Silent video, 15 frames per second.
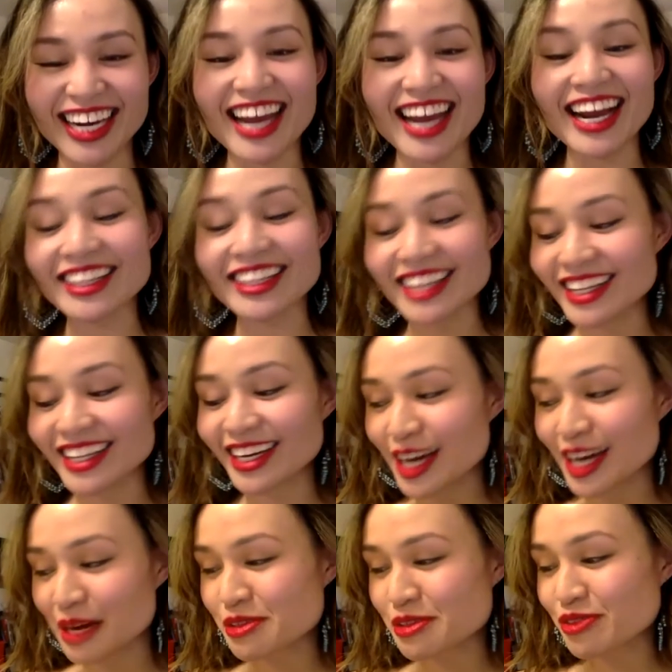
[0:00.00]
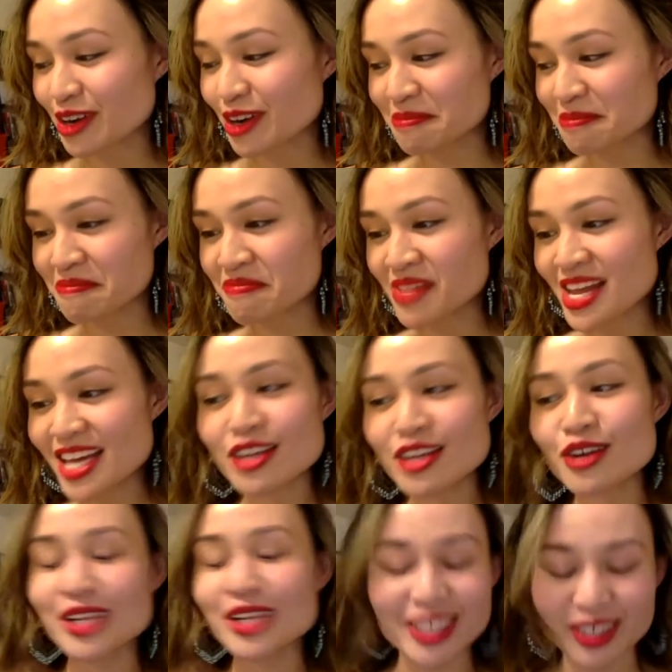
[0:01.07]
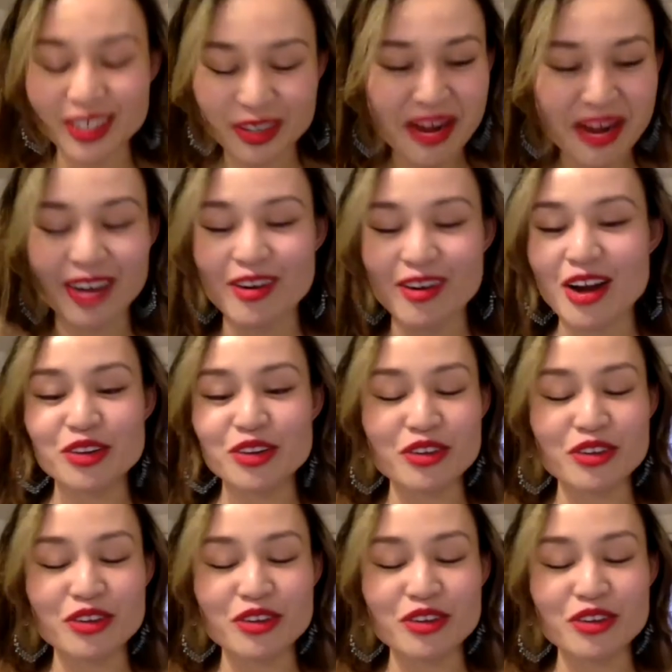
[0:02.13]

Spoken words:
And I think that comes from, a theater background.